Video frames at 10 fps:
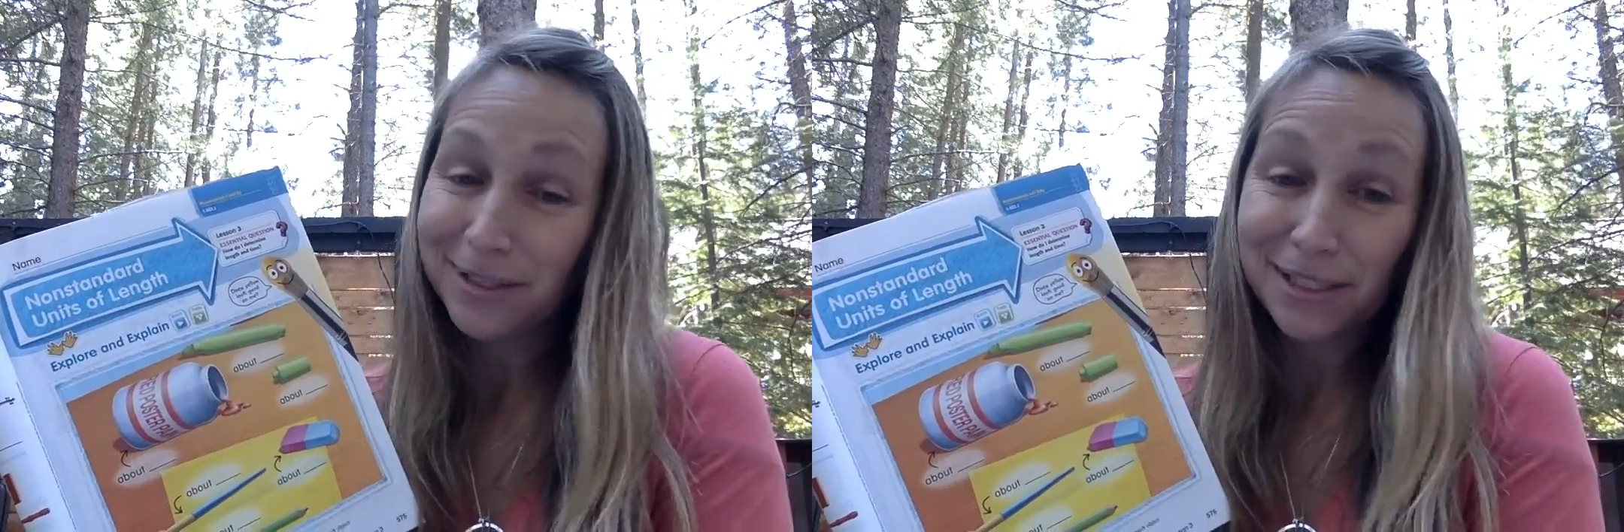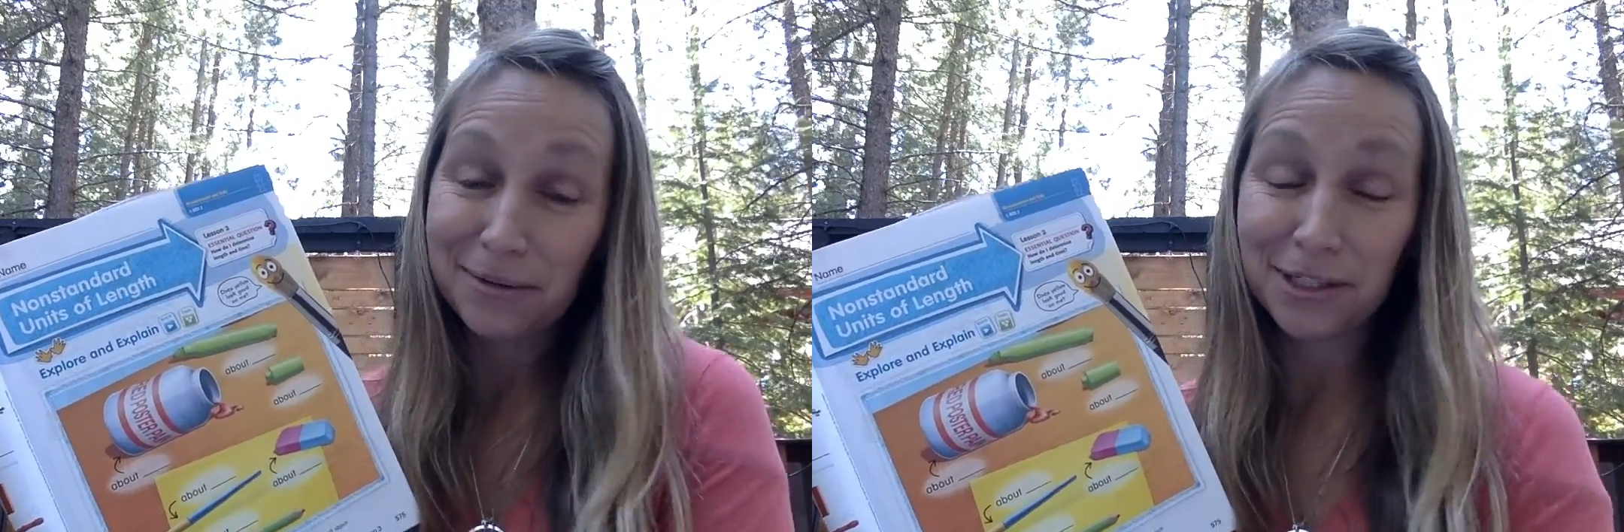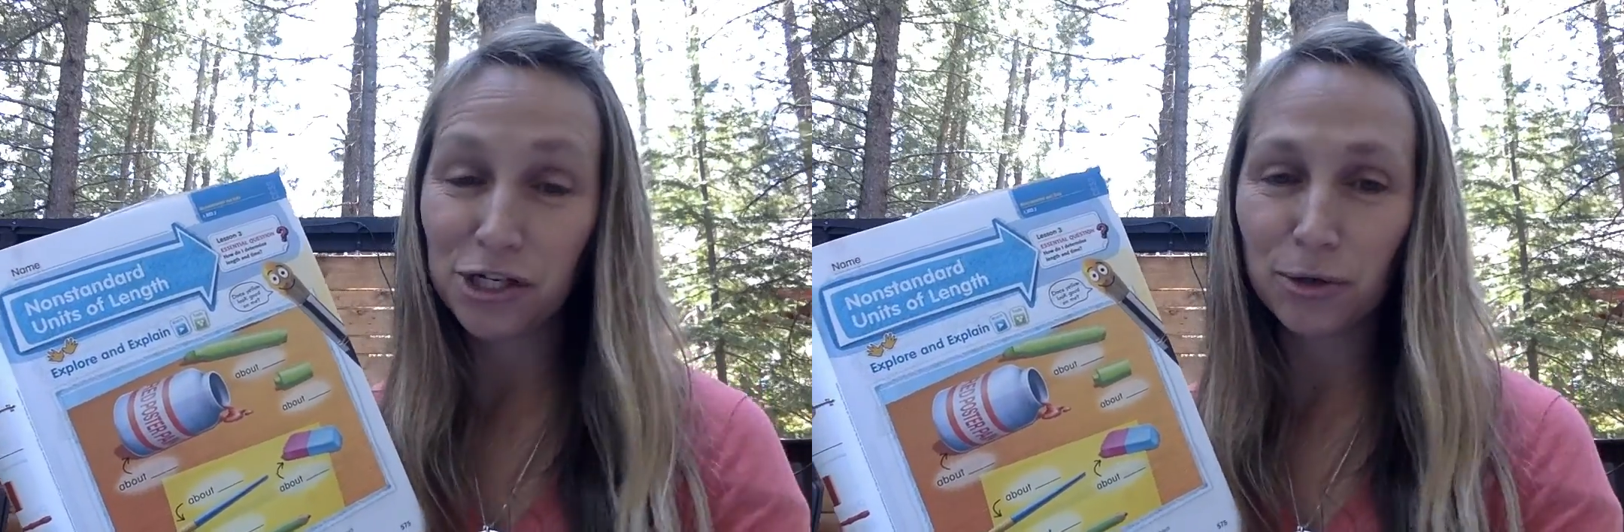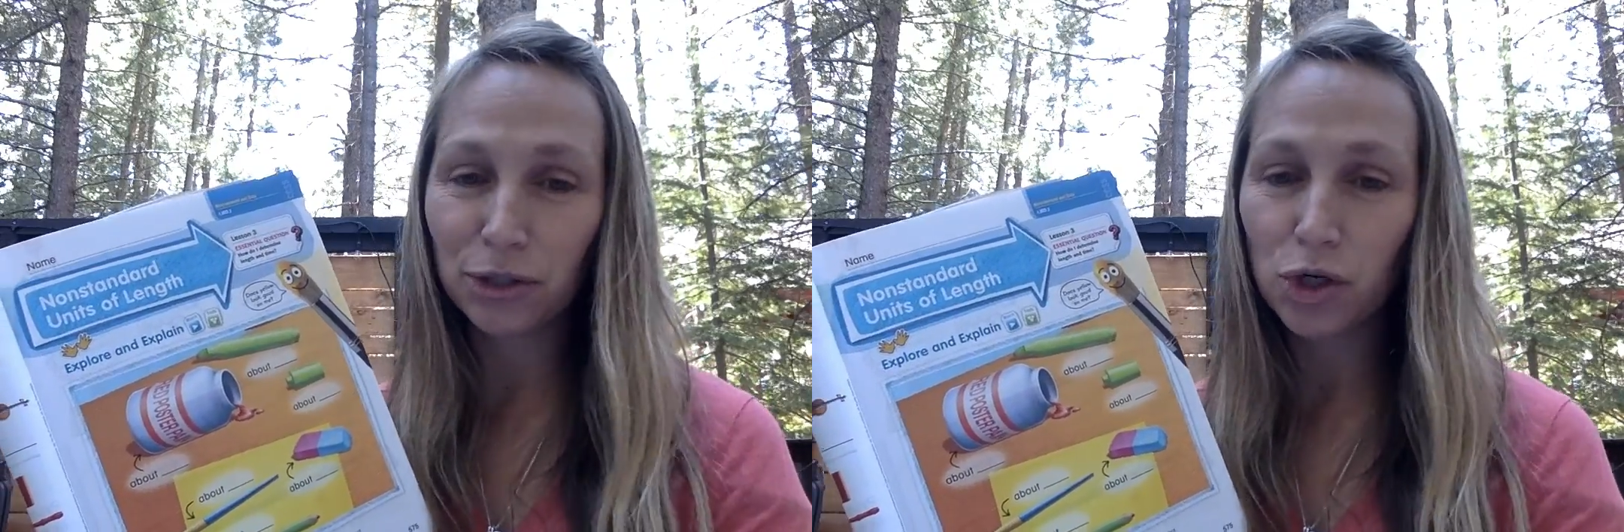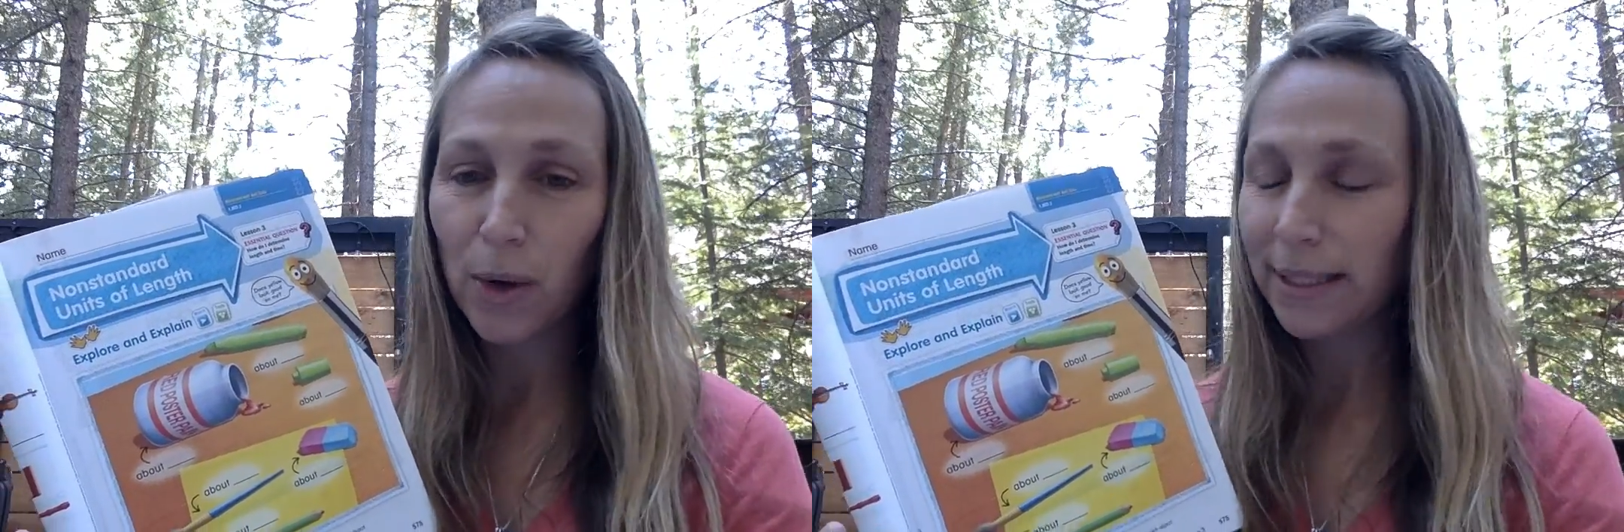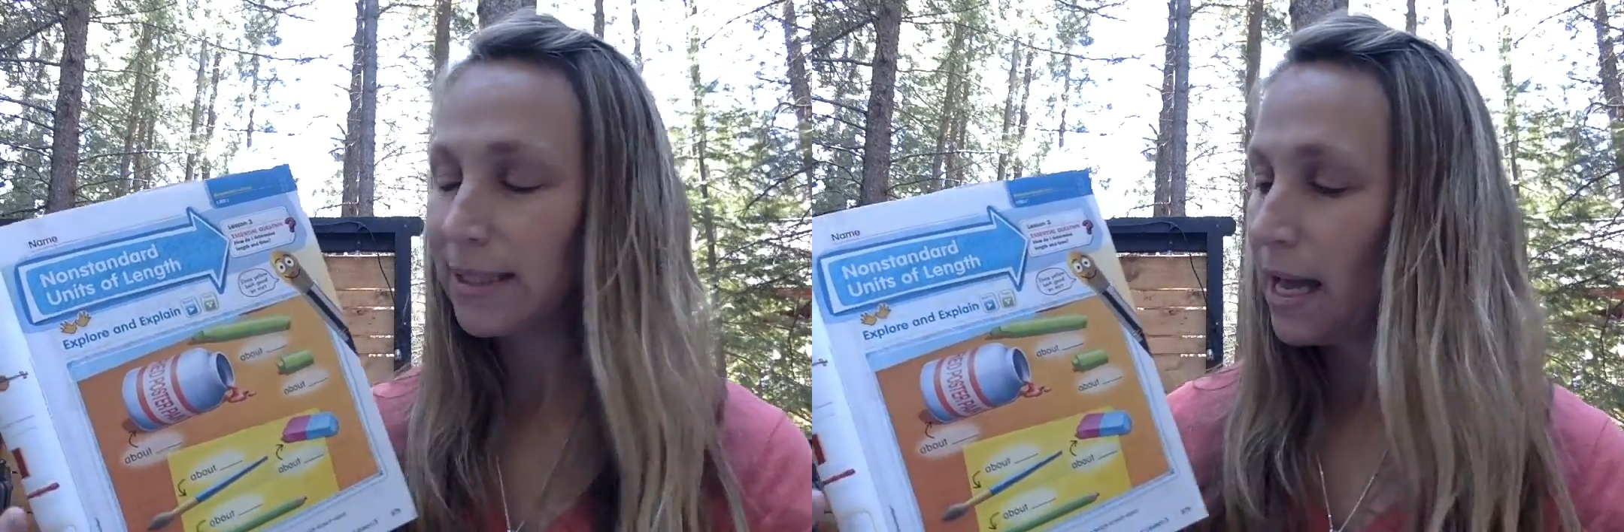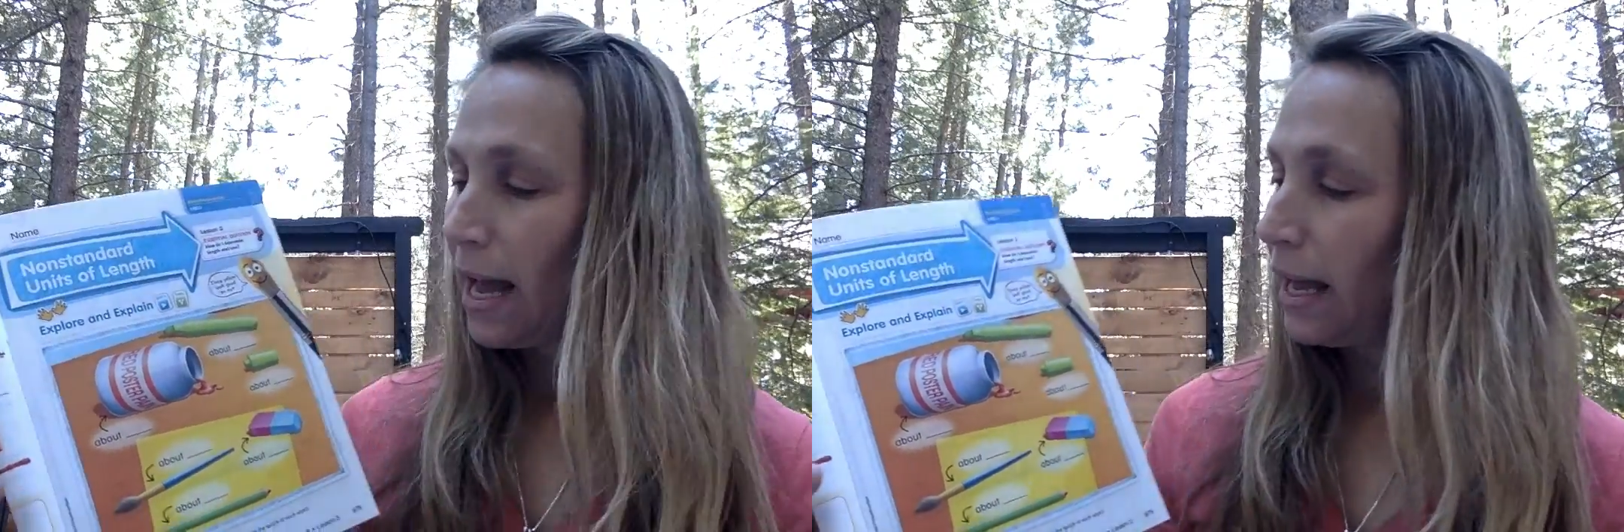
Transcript: so it's your choice.